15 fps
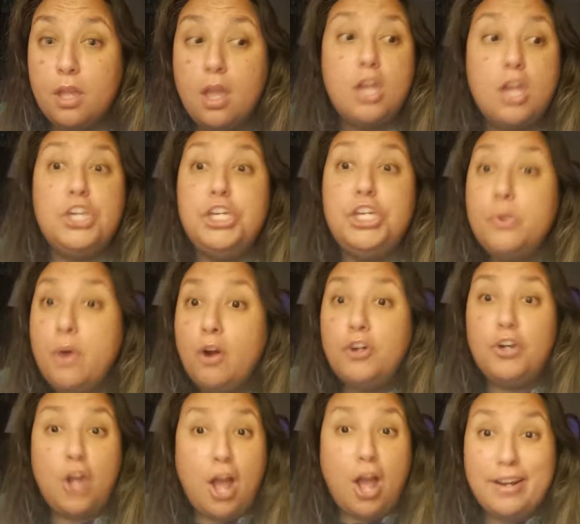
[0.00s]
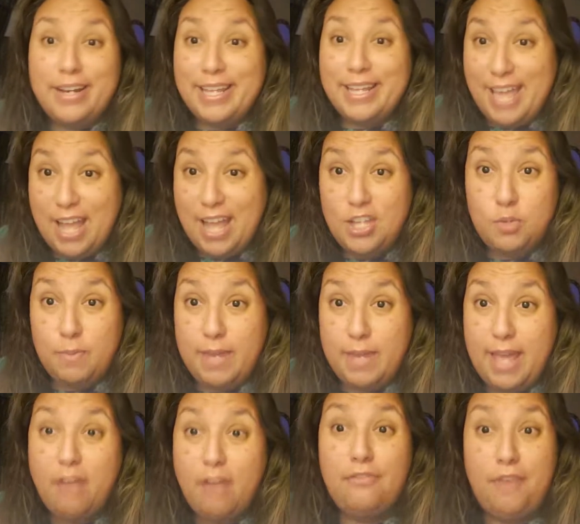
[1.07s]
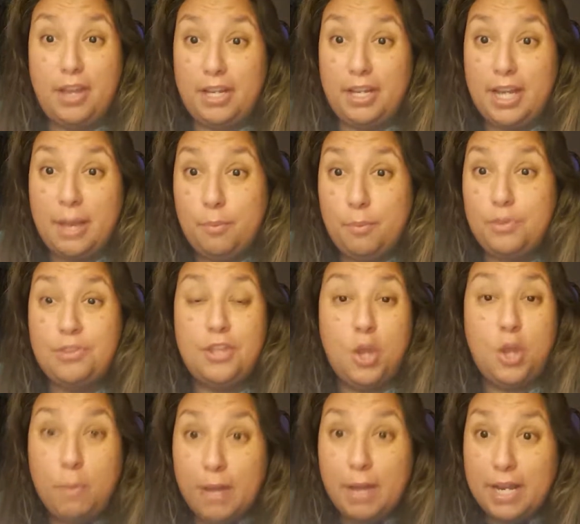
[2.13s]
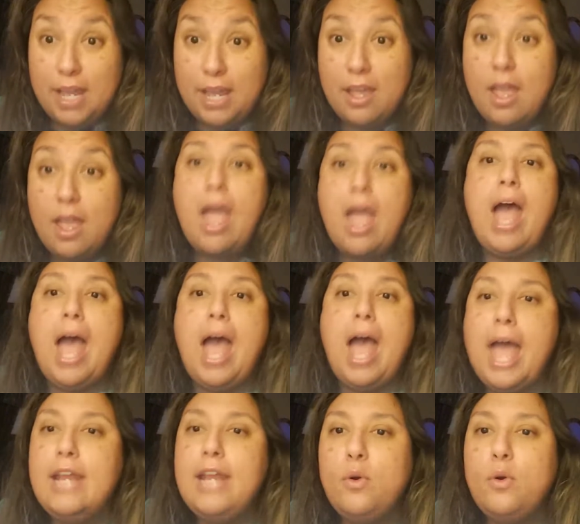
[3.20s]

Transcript: you are not going to catch me out fucking up with nobody.